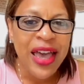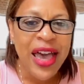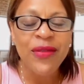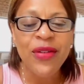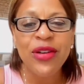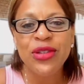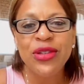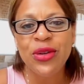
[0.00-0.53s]

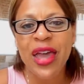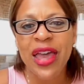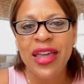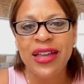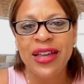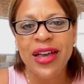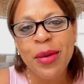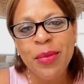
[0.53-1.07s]
I've also
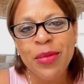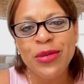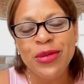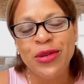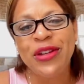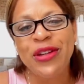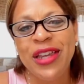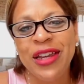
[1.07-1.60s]
had
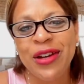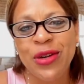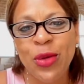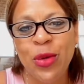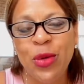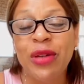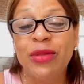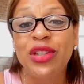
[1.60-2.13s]
couples on here
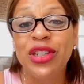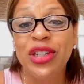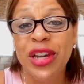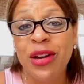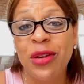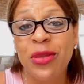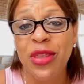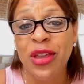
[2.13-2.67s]
who have
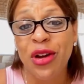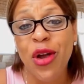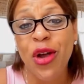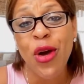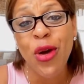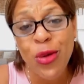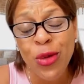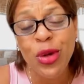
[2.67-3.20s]
shared their
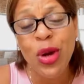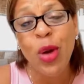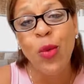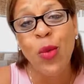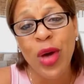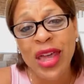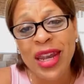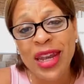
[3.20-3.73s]
own
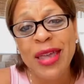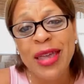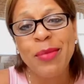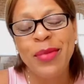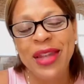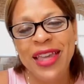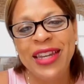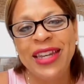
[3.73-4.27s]
wedding
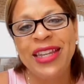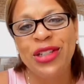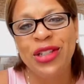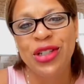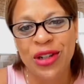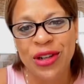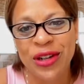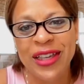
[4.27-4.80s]
planning
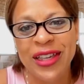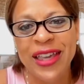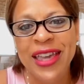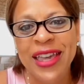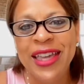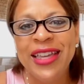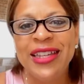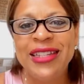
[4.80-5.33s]
journey
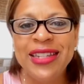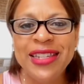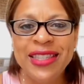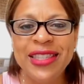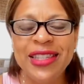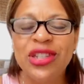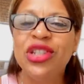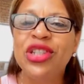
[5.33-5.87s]

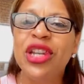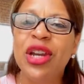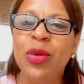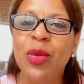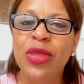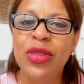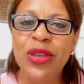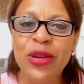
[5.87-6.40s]
just to share
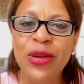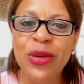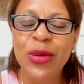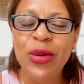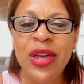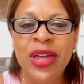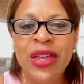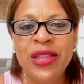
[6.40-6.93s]
with
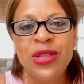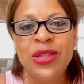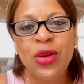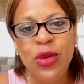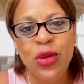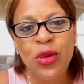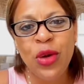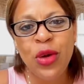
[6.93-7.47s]
you so
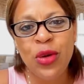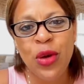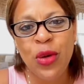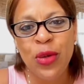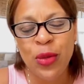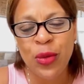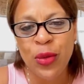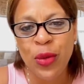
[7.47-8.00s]
you don't
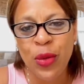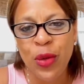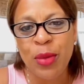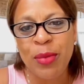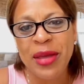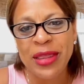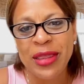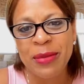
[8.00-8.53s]
go through or
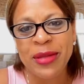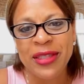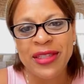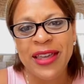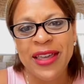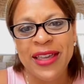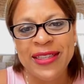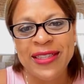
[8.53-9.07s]
make the
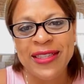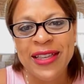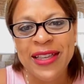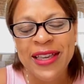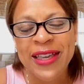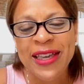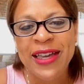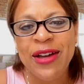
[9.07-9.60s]
mistakes
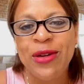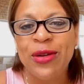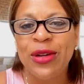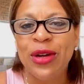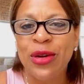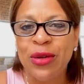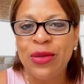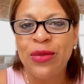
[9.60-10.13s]
or
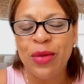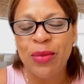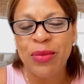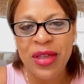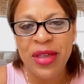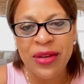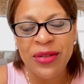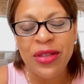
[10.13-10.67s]
learn from
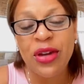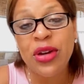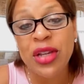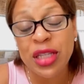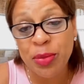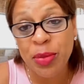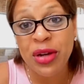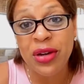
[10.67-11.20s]
their
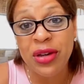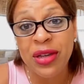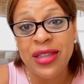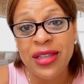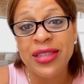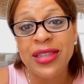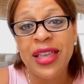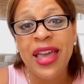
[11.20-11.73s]

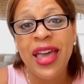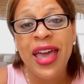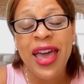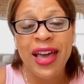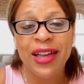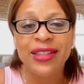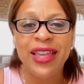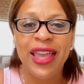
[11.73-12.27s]
experience
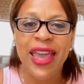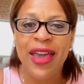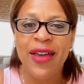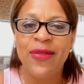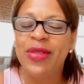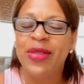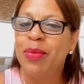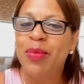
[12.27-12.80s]
how to
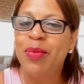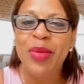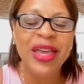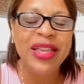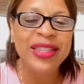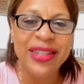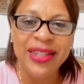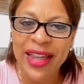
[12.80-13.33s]
have the
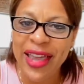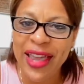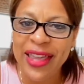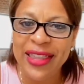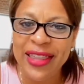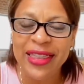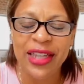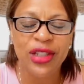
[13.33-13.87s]
best
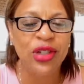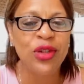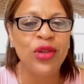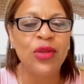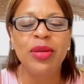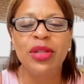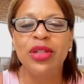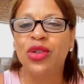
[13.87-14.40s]
day that
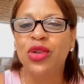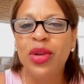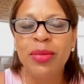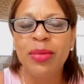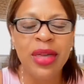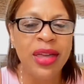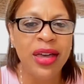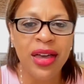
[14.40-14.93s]
you've been
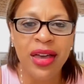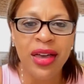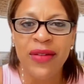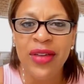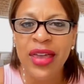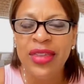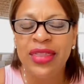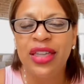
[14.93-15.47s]
dreaming of,
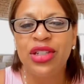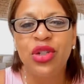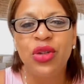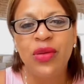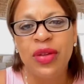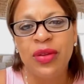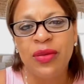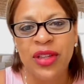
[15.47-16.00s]
that
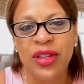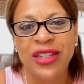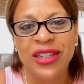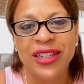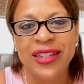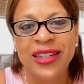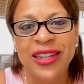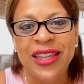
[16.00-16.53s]
you've
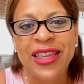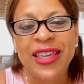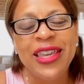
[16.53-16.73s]
envisioned.